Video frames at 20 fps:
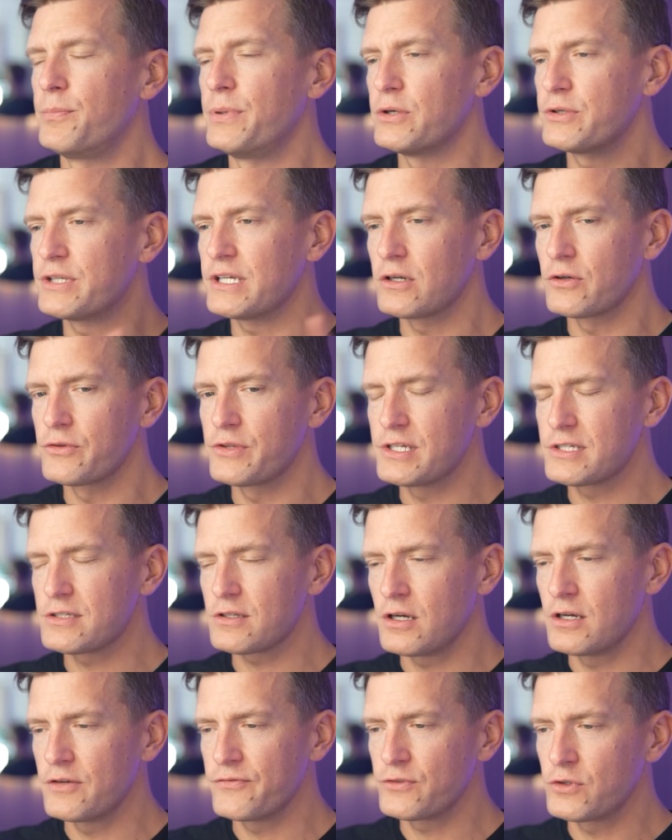Building on this,
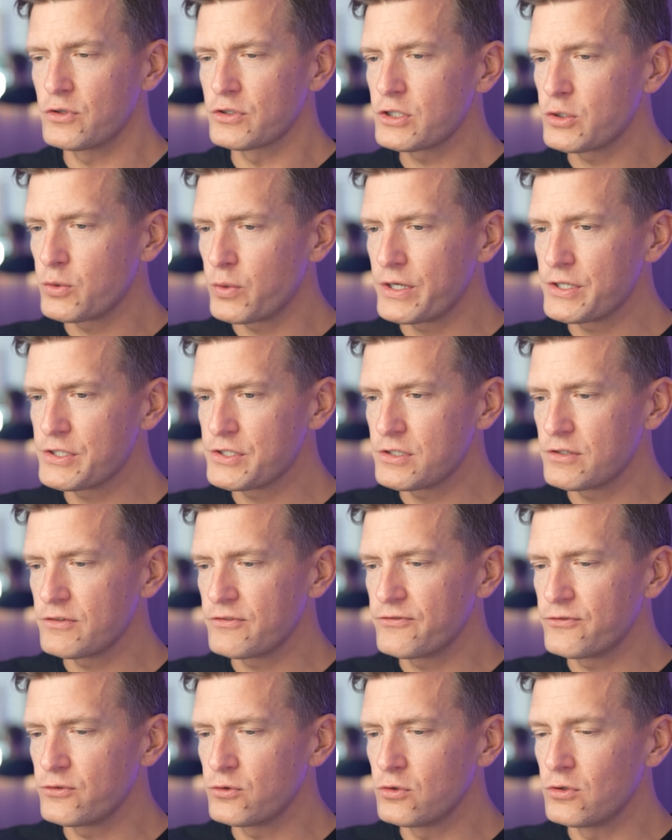I've got a question
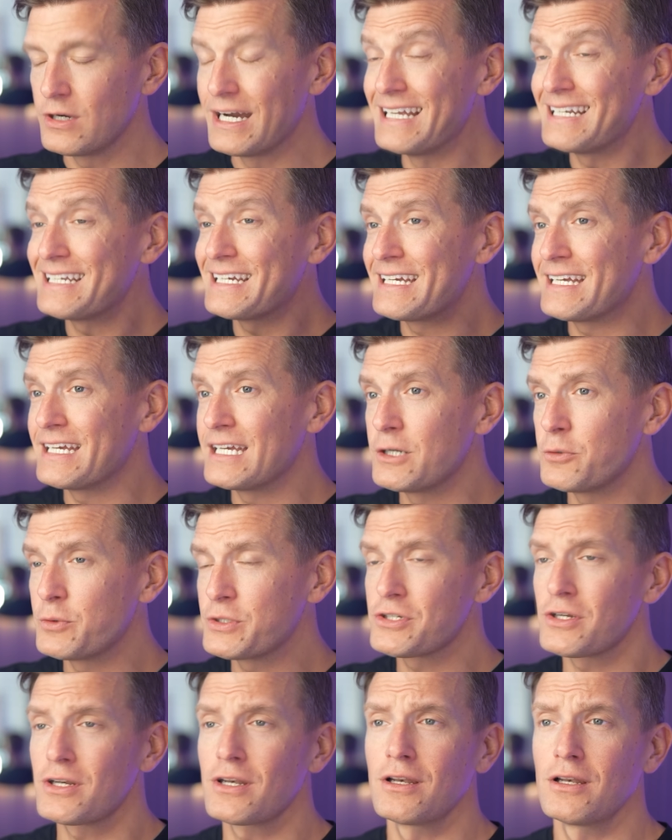for Elehear,
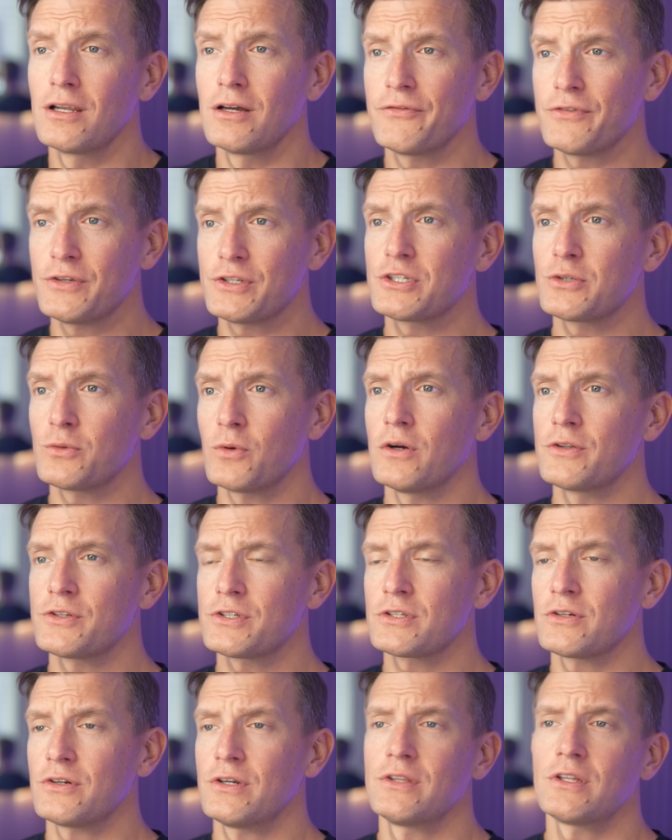which I'd love you to
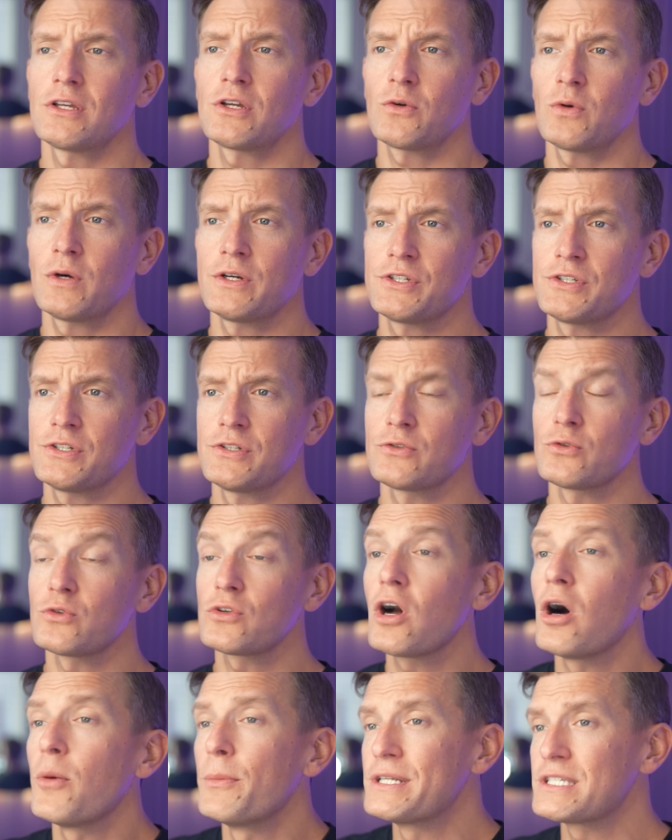answer in the questions or
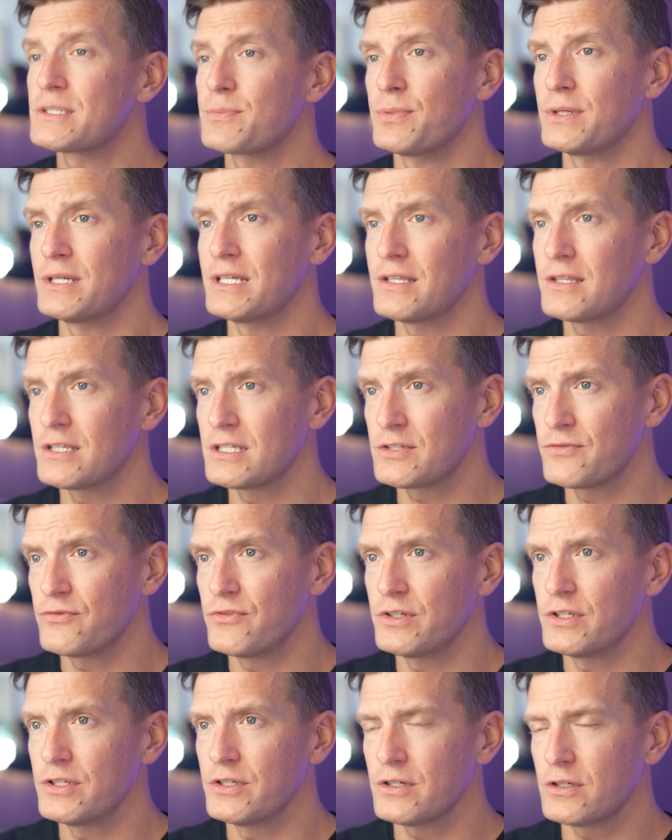comments beneath this
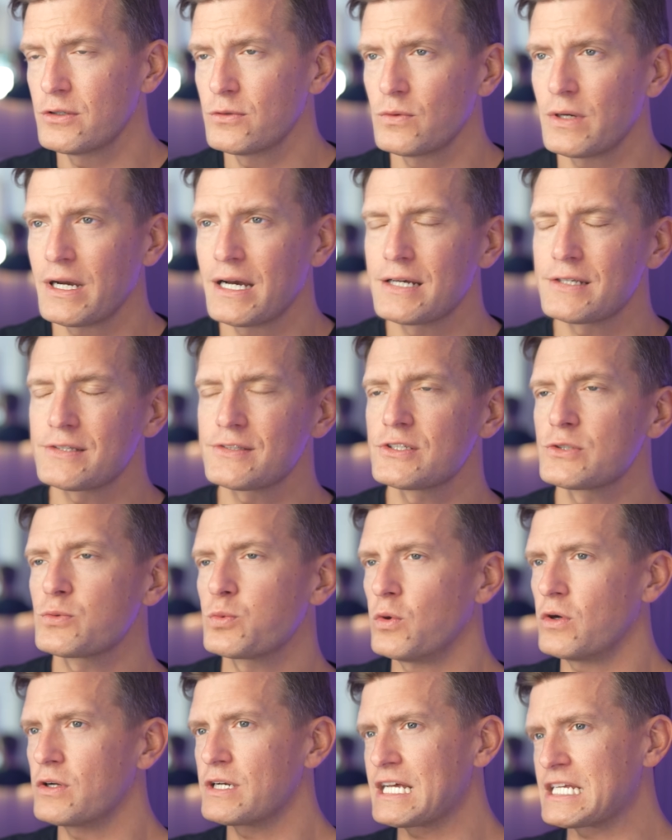video, as there's
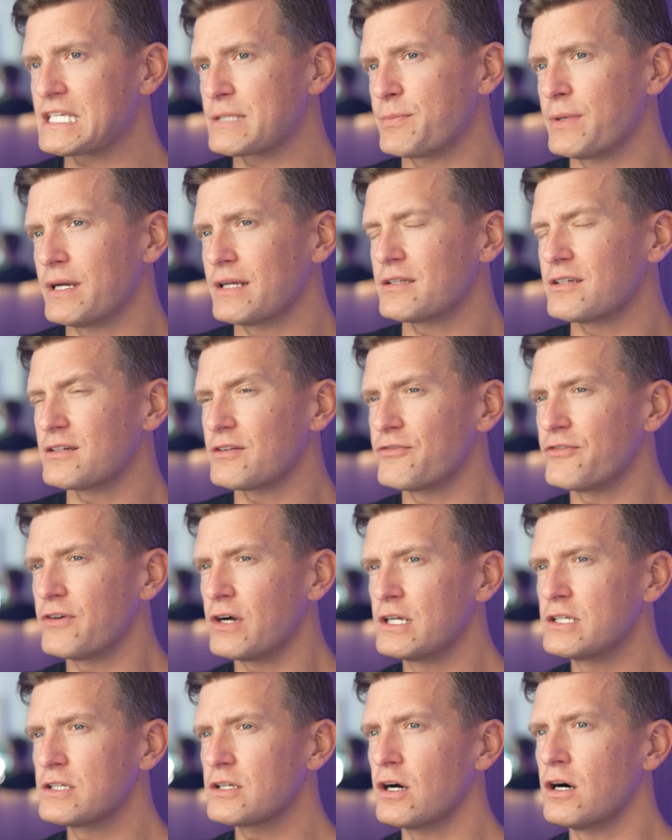one aspect that I
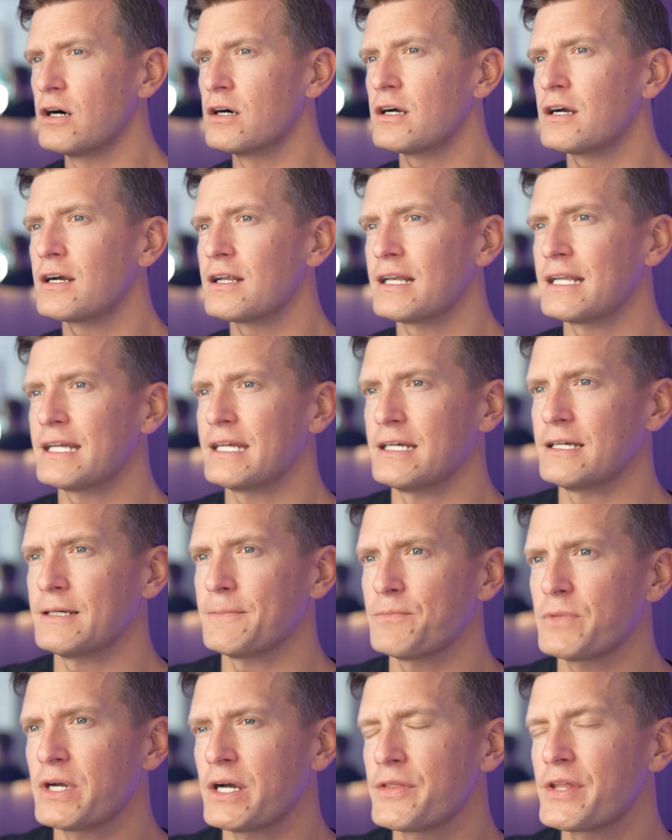find unclear,
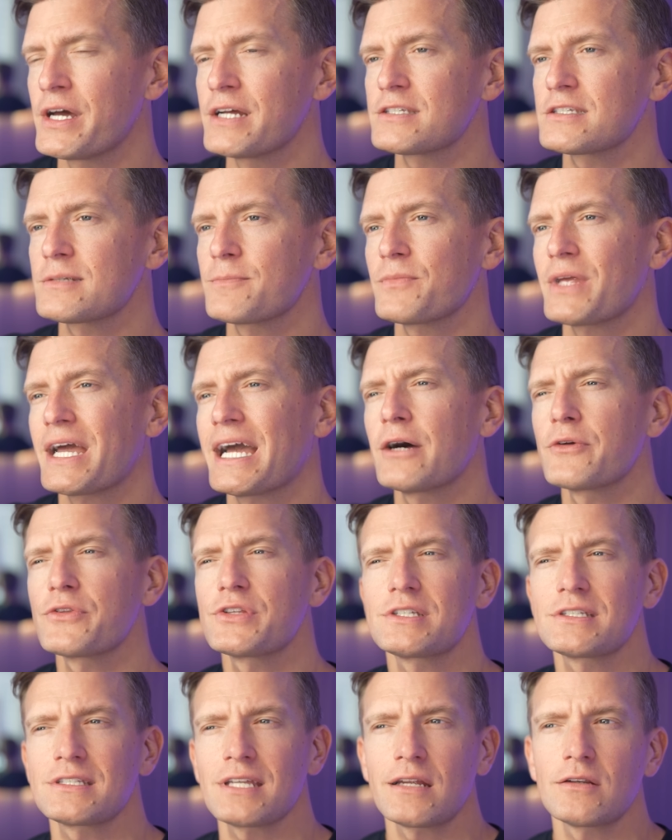and that's how
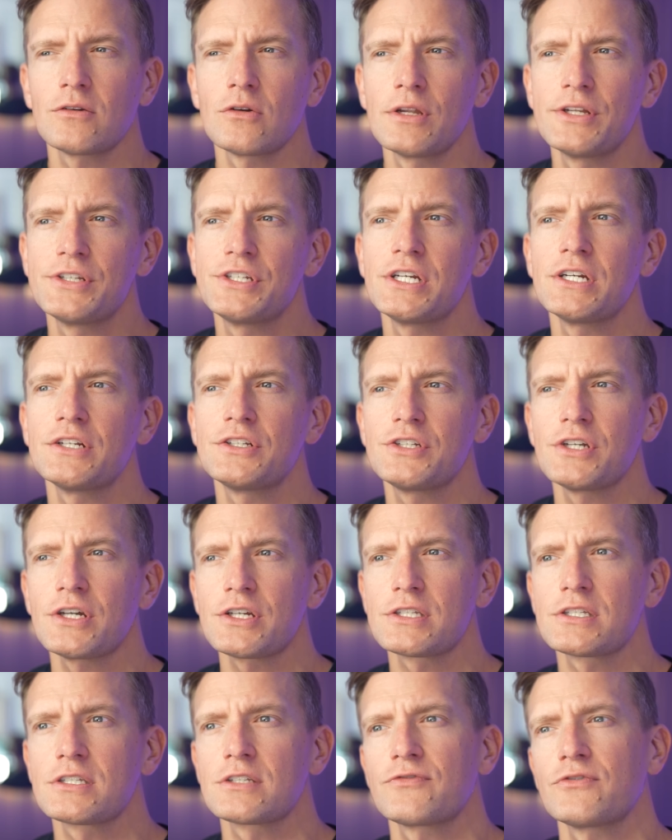this technology
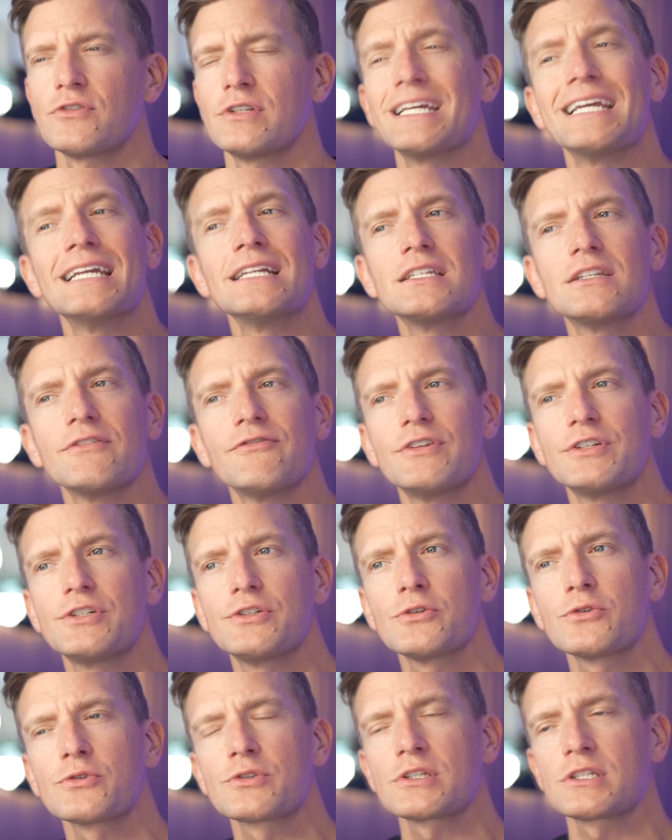adjusts for an
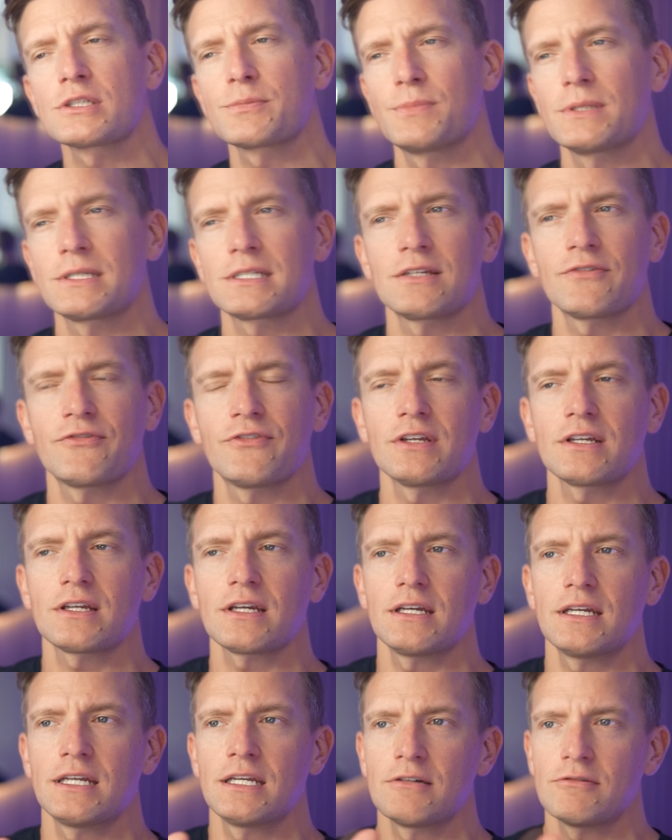individual's specific
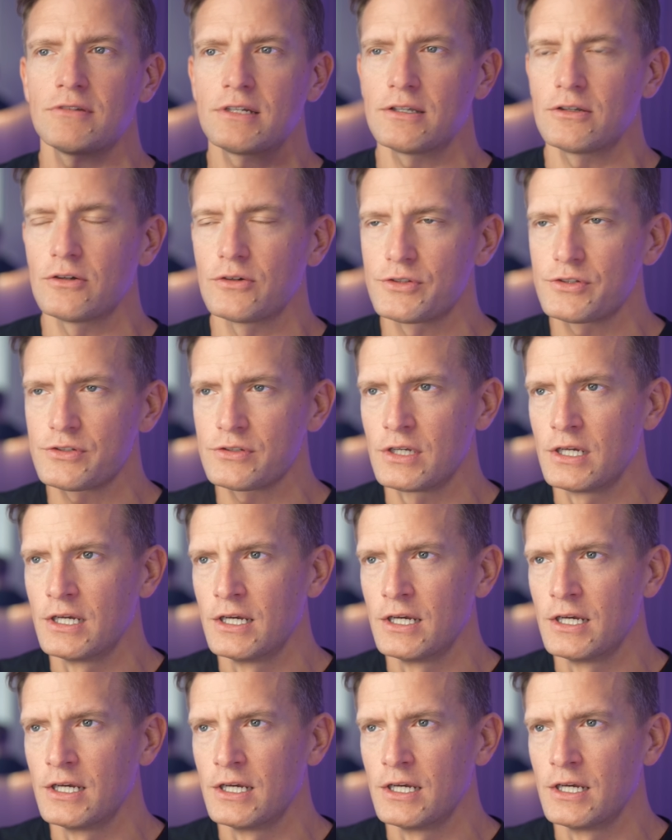hearing loss.